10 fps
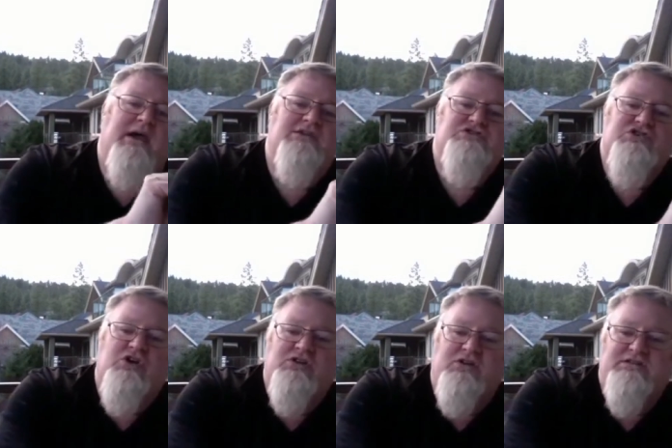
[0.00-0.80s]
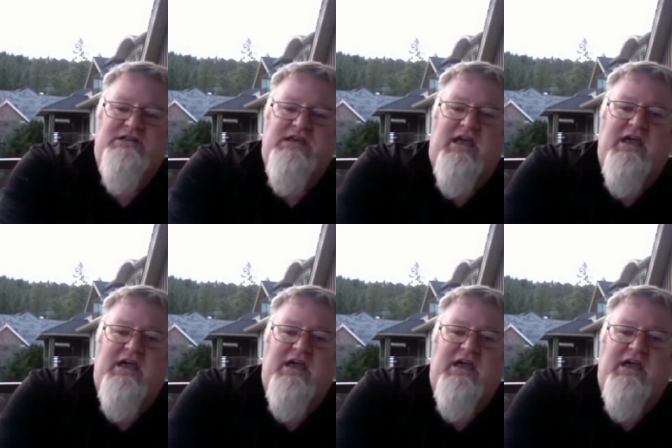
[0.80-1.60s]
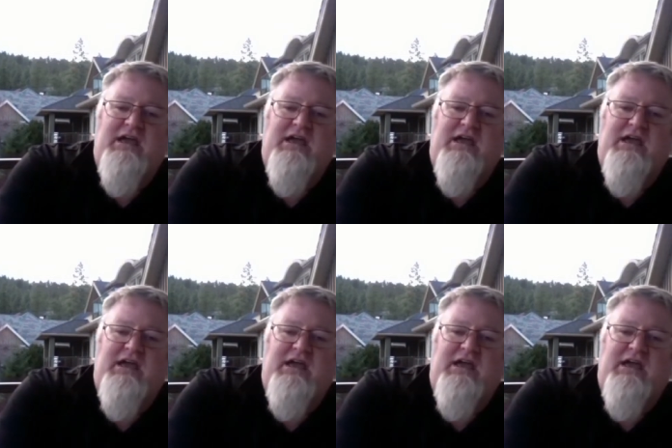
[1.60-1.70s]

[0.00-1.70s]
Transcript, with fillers: at shaw dot C A so I